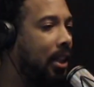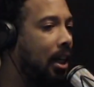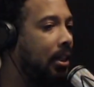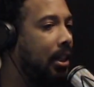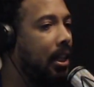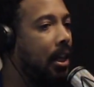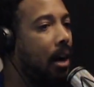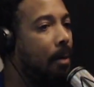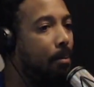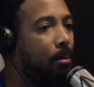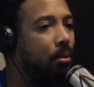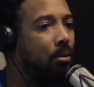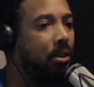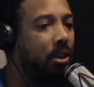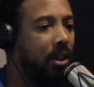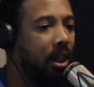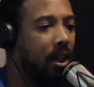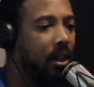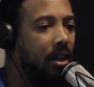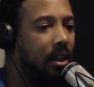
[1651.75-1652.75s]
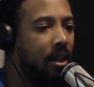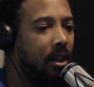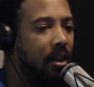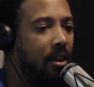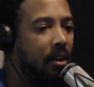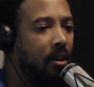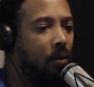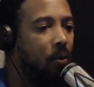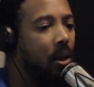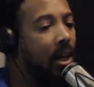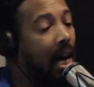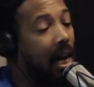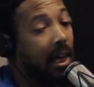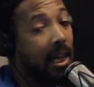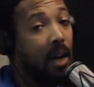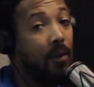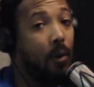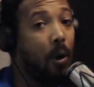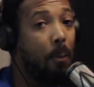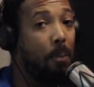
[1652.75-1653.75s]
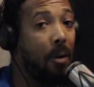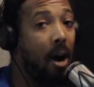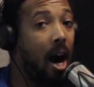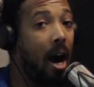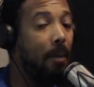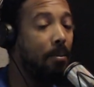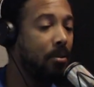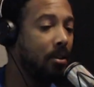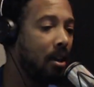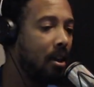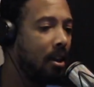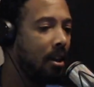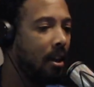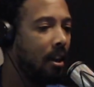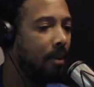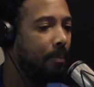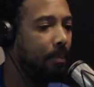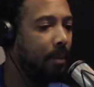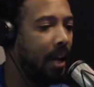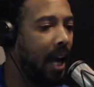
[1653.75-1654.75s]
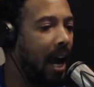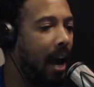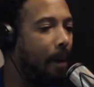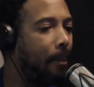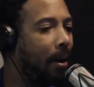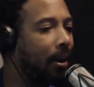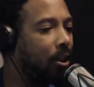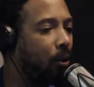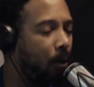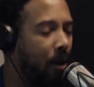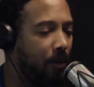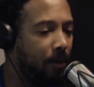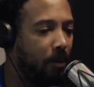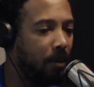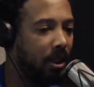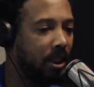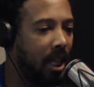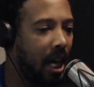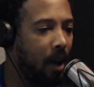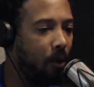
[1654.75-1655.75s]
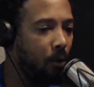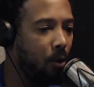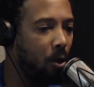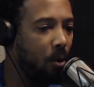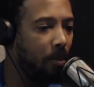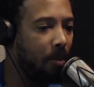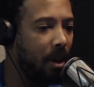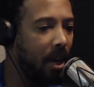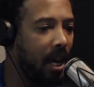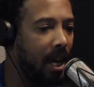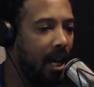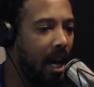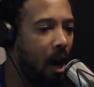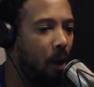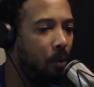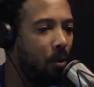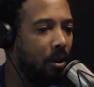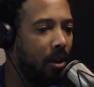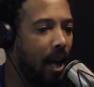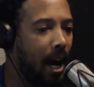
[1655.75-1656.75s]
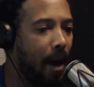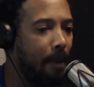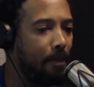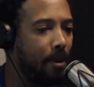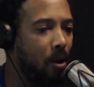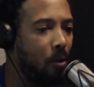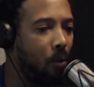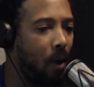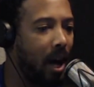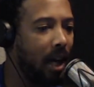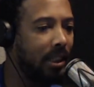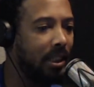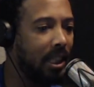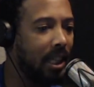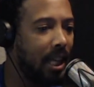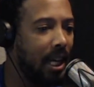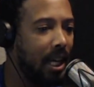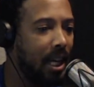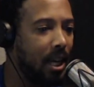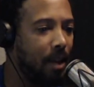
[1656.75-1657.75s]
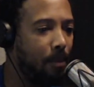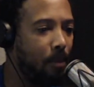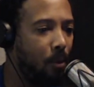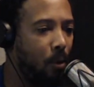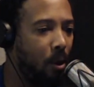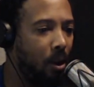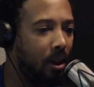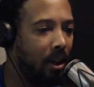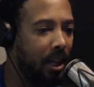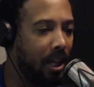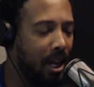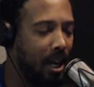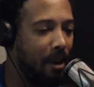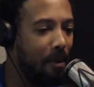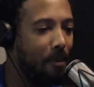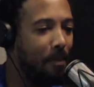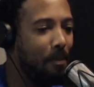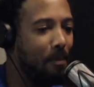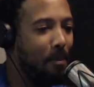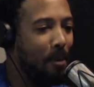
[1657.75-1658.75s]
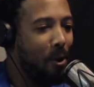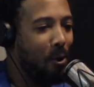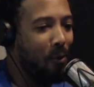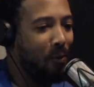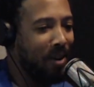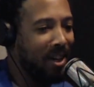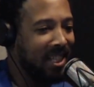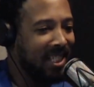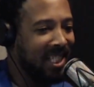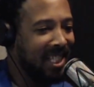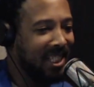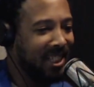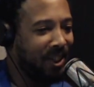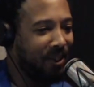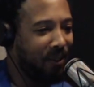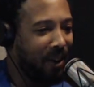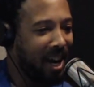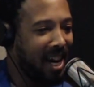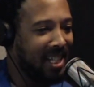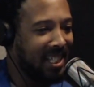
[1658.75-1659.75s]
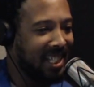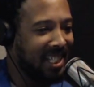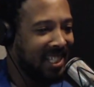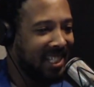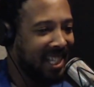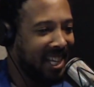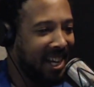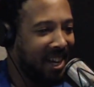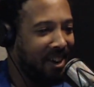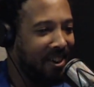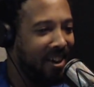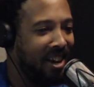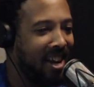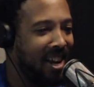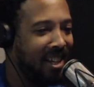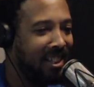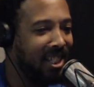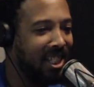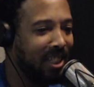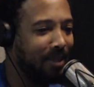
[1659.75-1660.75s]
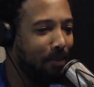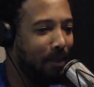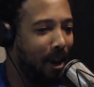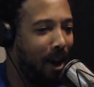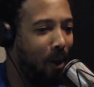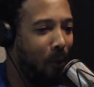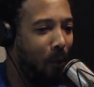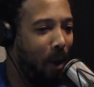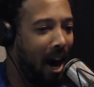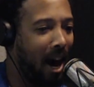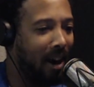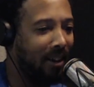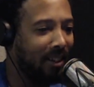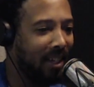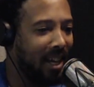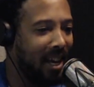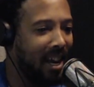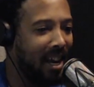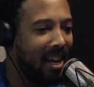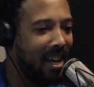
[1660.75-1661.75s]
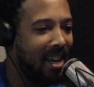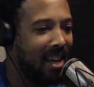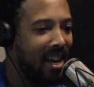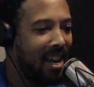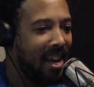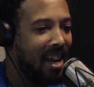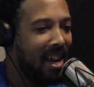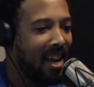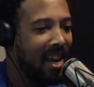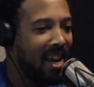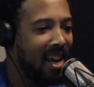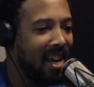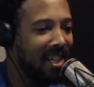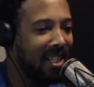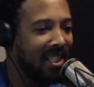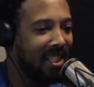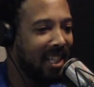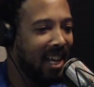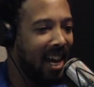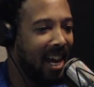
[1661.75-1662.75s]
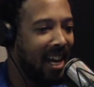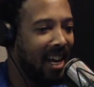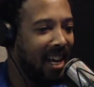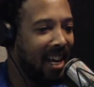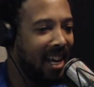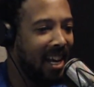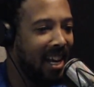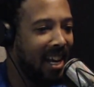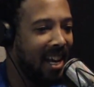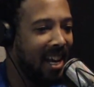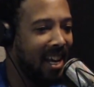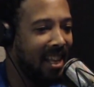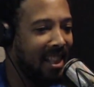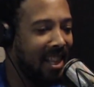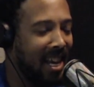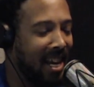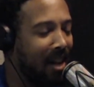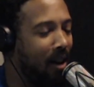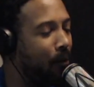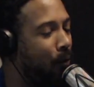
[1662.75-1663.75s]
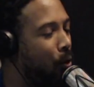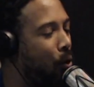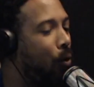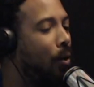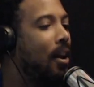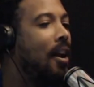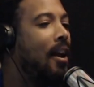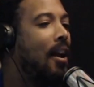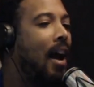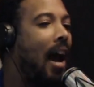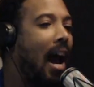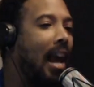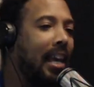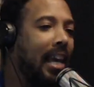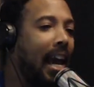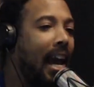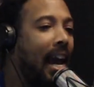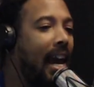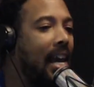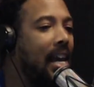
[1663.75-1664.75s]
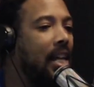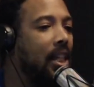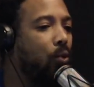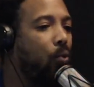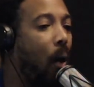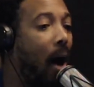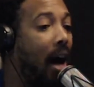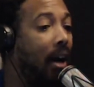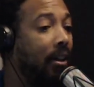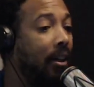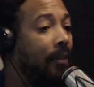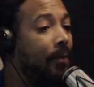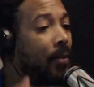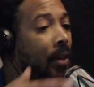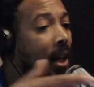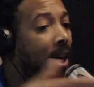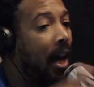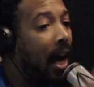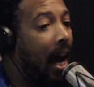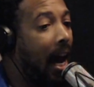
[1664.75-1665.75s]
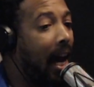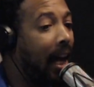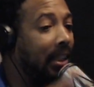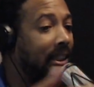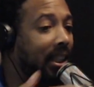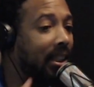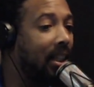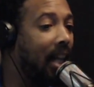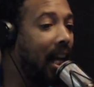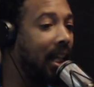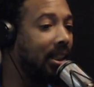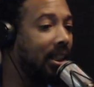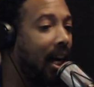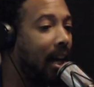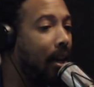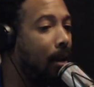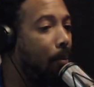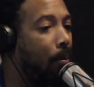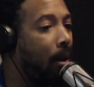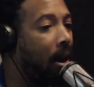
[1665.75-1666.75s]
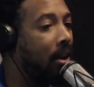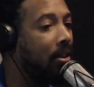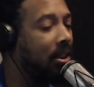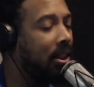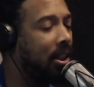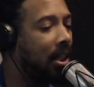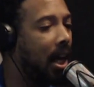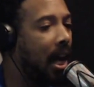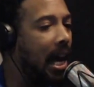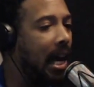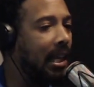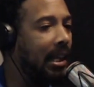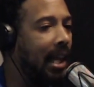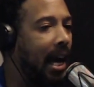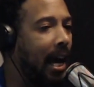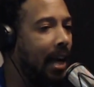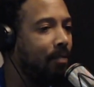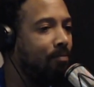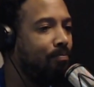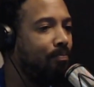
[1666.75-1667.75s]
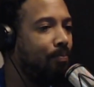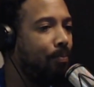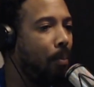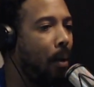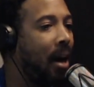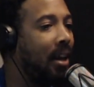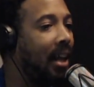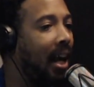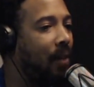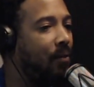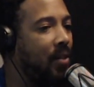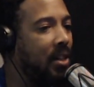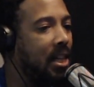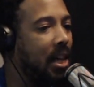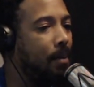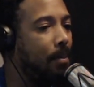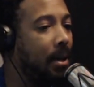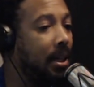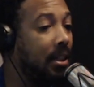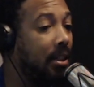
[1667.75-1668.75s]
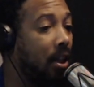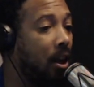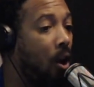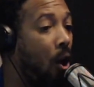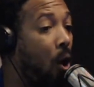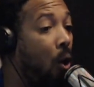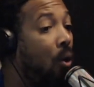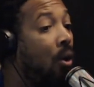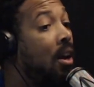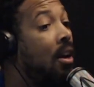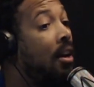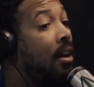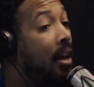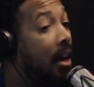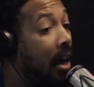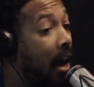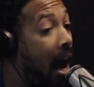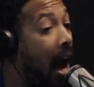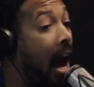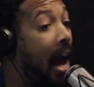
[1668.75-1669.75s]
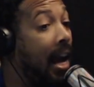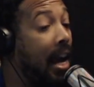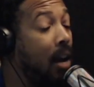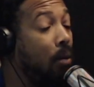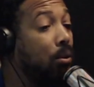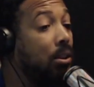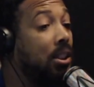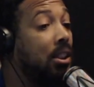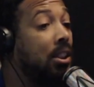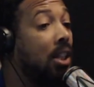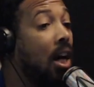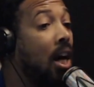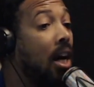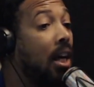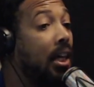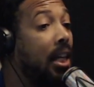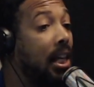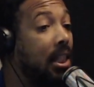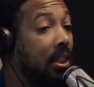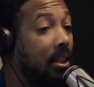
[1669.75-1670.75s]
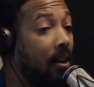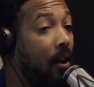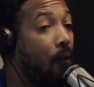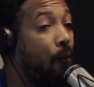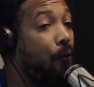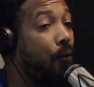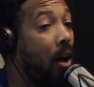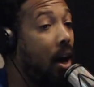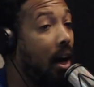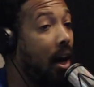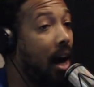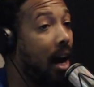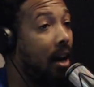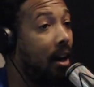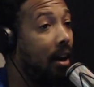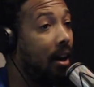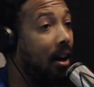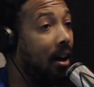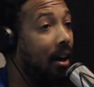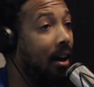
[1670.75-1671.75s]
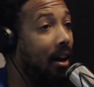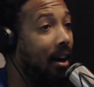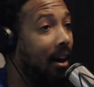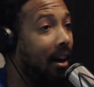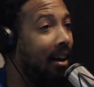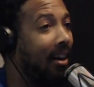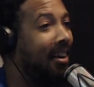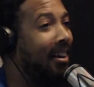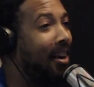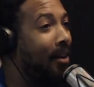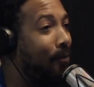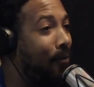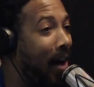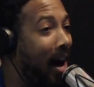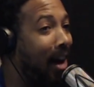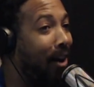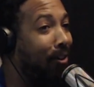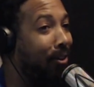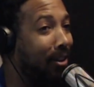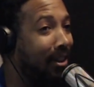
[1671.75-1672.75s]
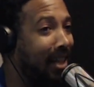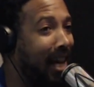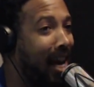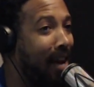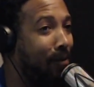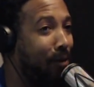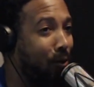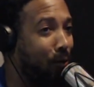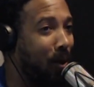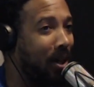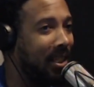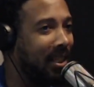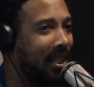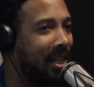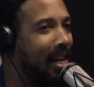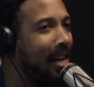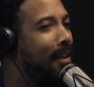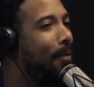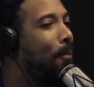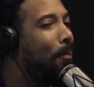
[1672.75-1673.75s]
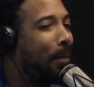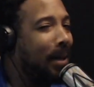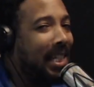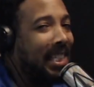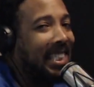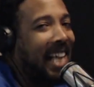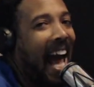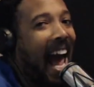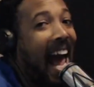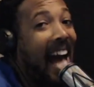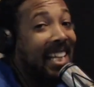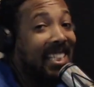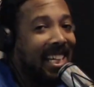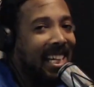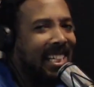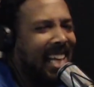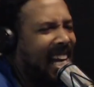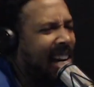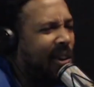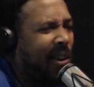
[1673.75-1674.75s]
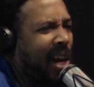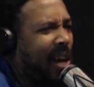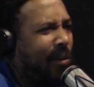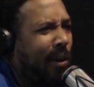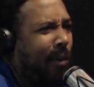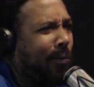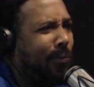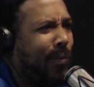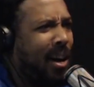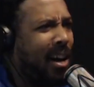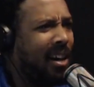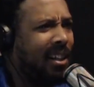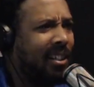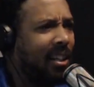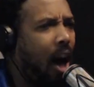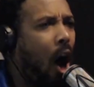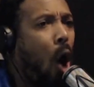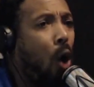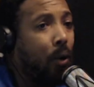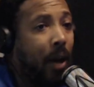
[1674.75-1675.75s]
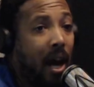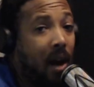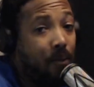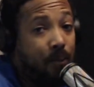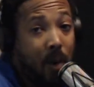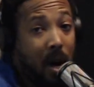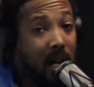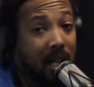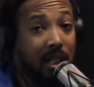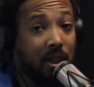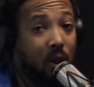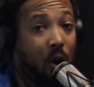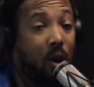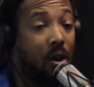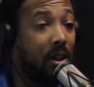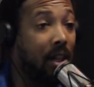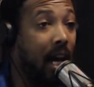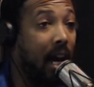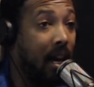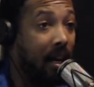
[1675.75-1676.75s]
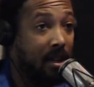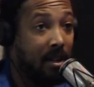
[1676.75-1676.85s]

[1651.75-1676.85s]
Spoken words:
Y'all think I'm bullshitting. We gotta give her props. But hey, I'm about to read from the chat room, and I will not be watching any more Liam movies. He's crazy as hell. This man wild, and he said in the interview, yeah, he is wilding. Hey, just like Shawnee Brown said, probably like 15 minutes ago, hey, he was tongue kissing the fuck out of Viola Davis, wasn't he? But it's acting. They don't give a fuck. Oh, they'll fuck us all day.